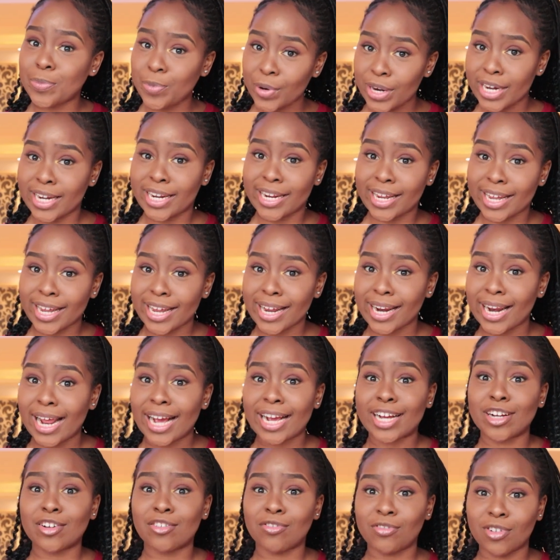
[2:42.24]
spreading
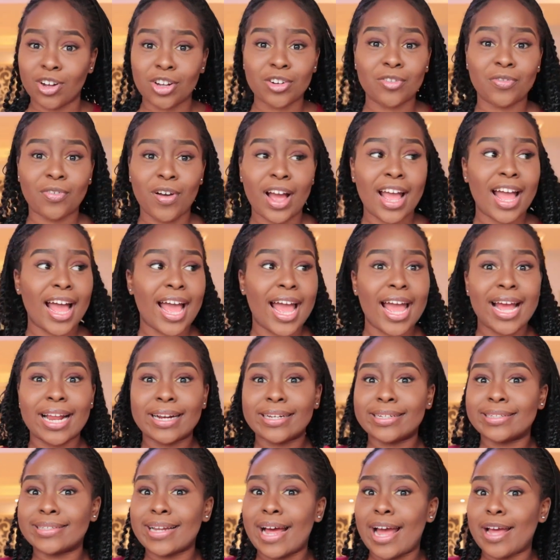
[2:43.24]
like a wildfire,
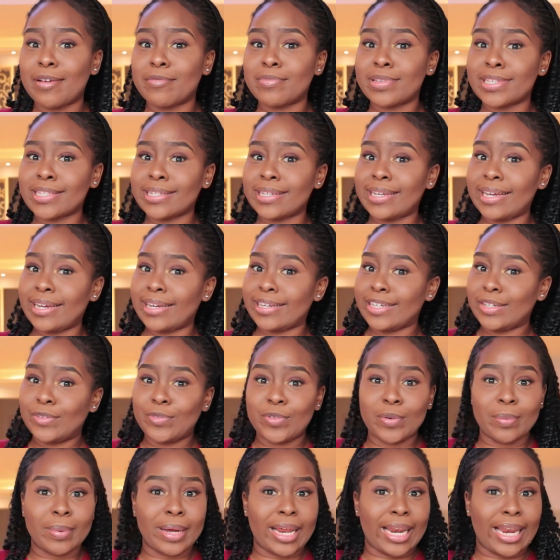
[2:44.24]
and I'm scared
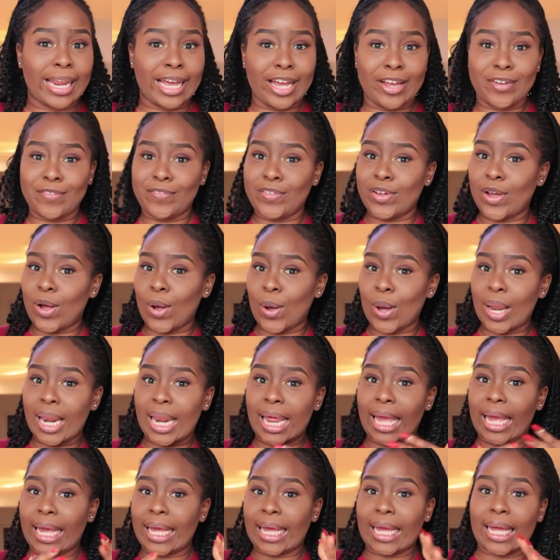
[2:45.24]
for my life,
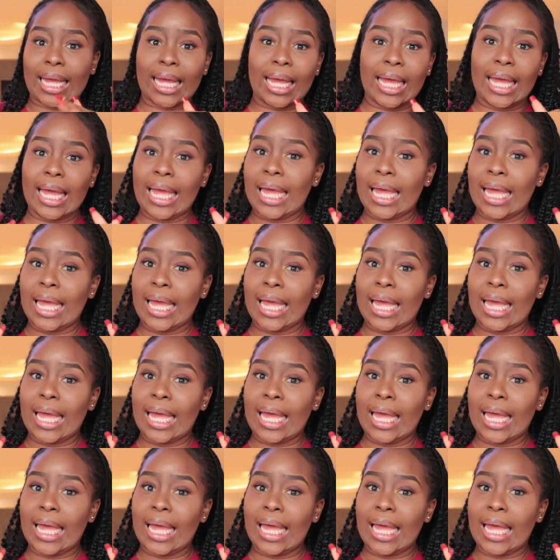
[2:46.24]
y'all. Like,